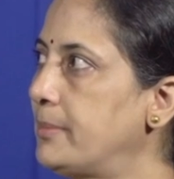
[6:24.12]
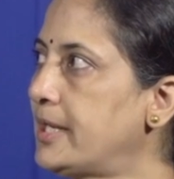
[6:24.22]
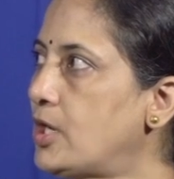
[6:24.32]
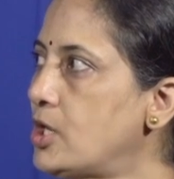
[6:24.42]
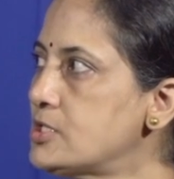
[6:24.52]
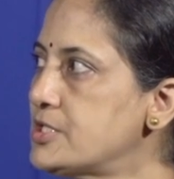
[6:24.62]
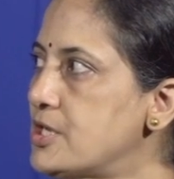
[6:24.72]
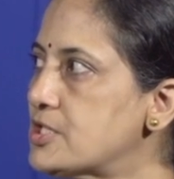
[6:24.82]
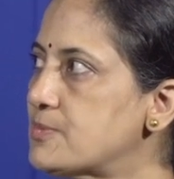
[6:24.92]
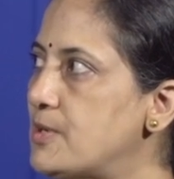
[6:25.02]
Because
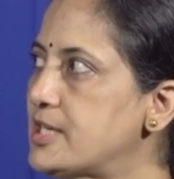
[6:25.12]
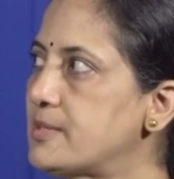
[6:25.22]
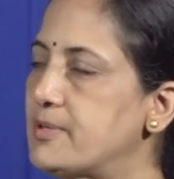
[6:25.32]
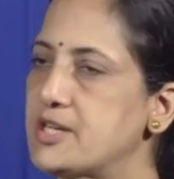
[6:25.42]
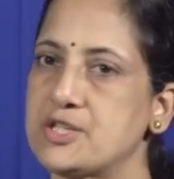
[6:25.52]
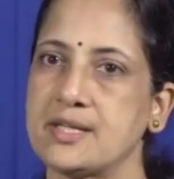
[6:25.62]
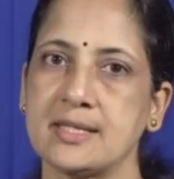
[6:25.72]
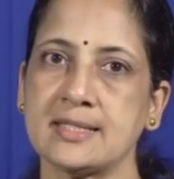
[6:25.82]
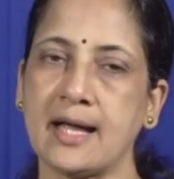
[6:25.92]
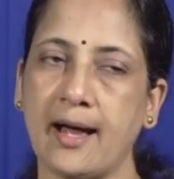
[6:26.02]
the osmotic
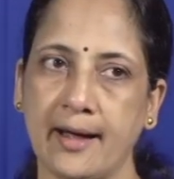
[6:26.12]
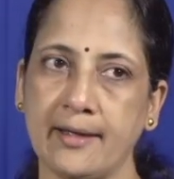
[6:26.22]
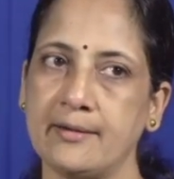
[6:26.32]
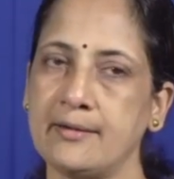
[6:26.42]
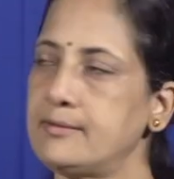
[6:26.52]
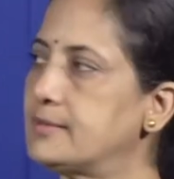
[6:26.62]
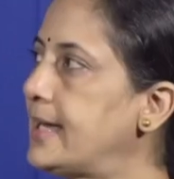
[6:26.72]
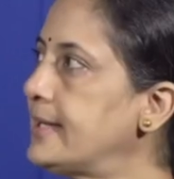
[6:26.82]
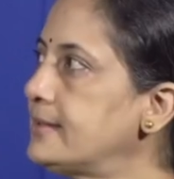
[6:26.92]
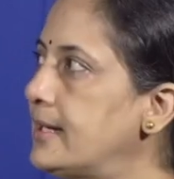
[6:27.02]
pressure is higher
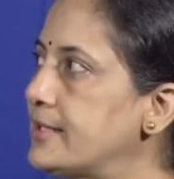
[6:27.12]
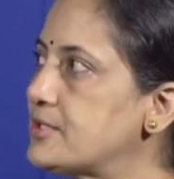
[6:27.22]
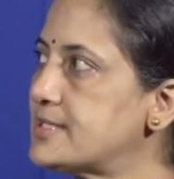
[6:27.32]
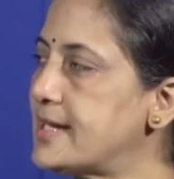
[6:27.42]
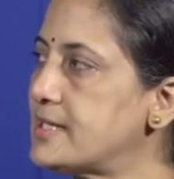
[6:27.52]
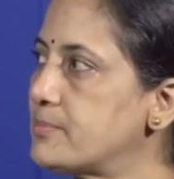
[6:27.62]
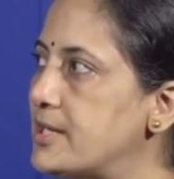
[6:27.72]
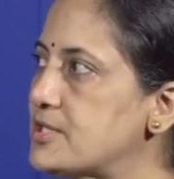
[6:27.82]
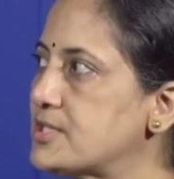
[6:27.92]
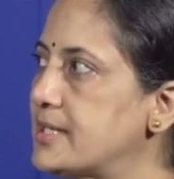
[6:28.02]
than the hydrostatic
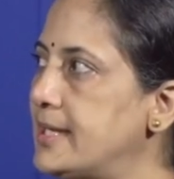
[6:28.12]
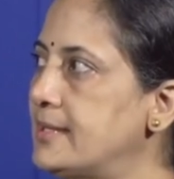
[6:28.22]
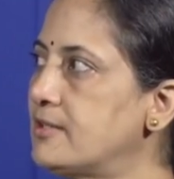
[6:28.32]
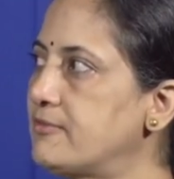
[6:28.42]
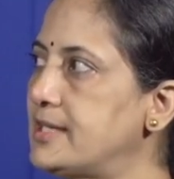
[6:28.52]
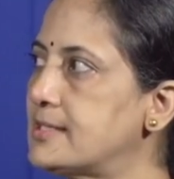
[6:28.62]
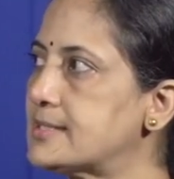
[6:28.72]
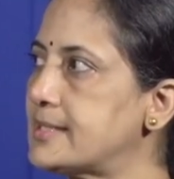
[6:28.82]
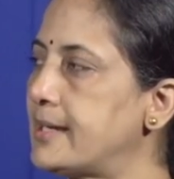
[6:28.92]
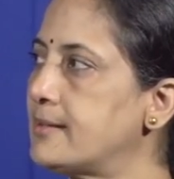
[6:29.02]
pressure in the
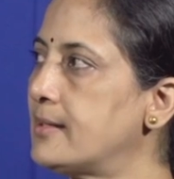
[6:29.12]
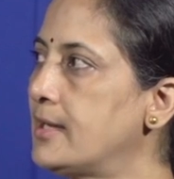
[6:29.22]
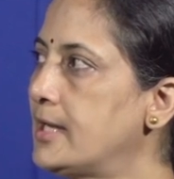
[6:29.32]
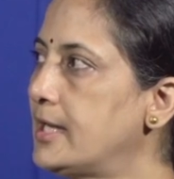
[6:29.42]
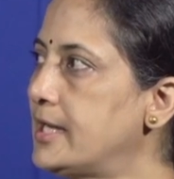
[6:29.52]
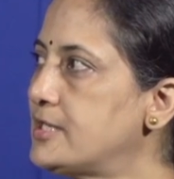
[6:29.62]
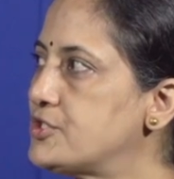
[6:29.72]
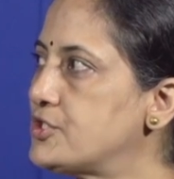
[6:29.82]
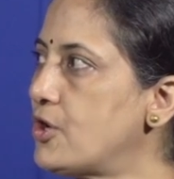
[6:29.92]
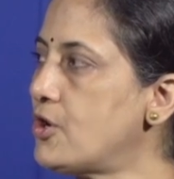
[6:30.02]
venous end,
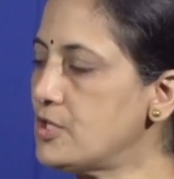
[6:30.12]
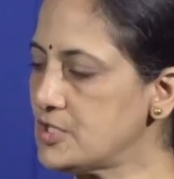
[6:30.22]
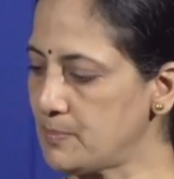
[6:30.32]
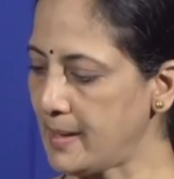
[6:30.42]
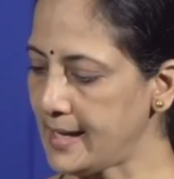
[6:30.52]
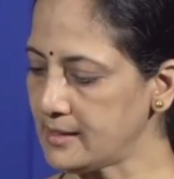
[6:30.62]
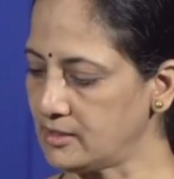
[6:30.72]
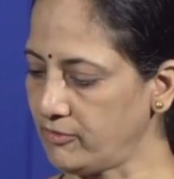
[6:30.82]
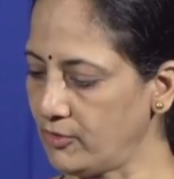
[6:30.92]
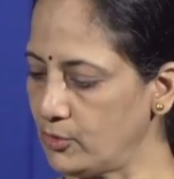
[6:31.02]
it draws
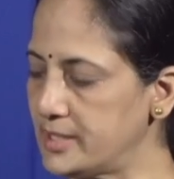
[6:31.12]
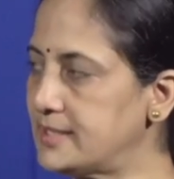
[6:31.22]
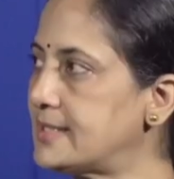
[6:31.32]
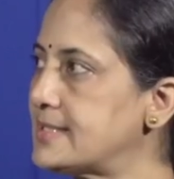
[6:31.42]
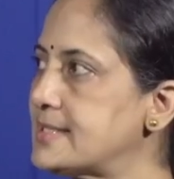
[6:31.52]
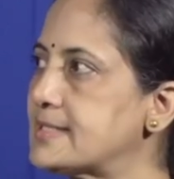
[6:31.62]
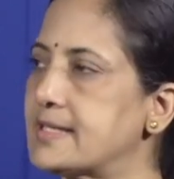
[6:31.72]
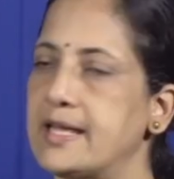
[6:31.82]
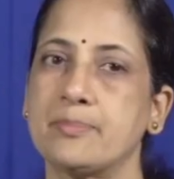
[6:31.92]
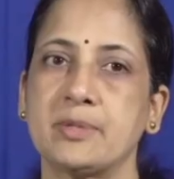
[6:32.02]
back the fluid that has
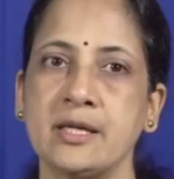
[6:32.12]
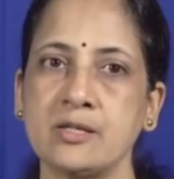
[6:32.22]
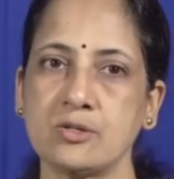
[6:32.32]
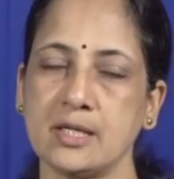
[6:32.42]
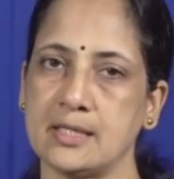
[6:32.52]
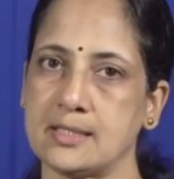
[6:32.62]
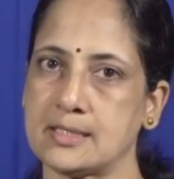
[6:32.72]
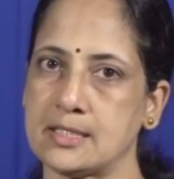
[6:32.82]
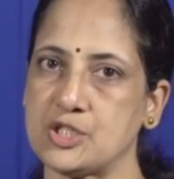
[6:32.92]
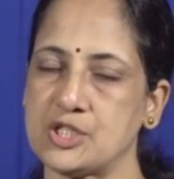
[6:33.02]
escaped into the
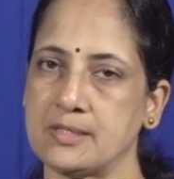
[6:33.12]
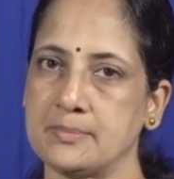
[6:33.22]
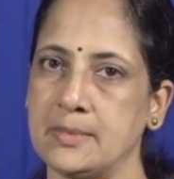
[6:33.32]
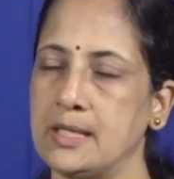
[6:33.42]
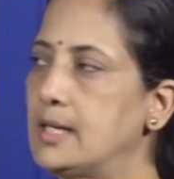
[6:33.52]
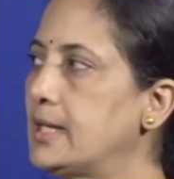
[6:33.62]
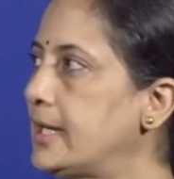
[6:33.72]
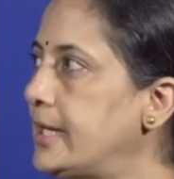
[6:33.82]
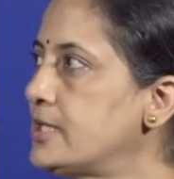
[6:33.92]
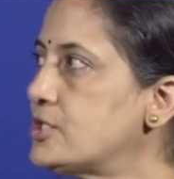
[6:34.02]
interstitium
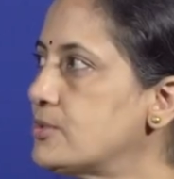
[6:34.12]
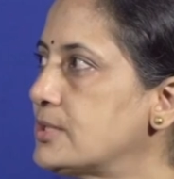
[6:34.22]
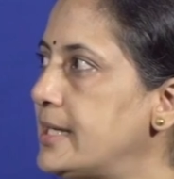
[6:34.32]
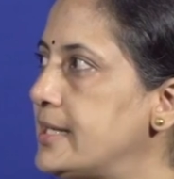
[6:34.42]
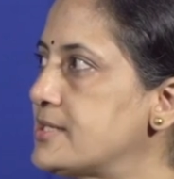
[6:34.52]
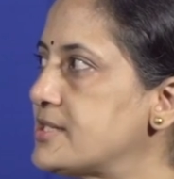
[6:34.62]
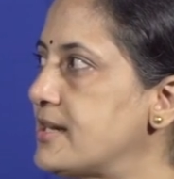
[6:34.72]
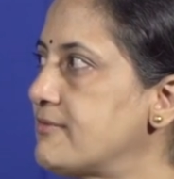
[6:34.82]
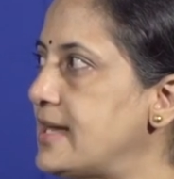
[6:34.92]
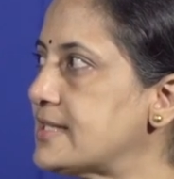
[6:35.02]
into the
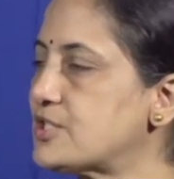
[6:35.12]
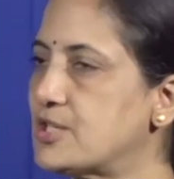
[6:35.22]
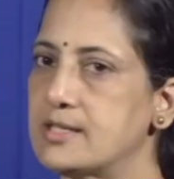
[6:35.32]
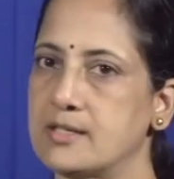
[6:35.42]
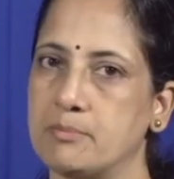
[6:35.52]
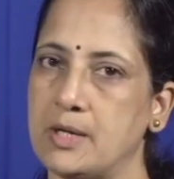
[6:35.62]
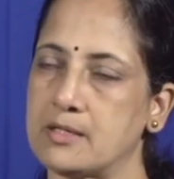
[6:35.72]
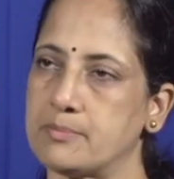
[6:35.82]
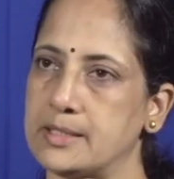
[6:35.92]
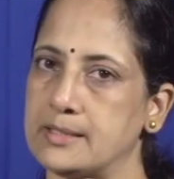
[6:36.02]
intravascular
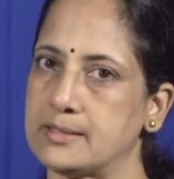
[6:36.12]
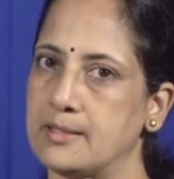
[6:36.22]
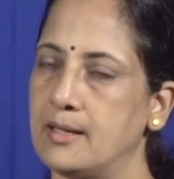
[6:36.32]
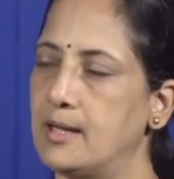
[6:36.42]
compartment.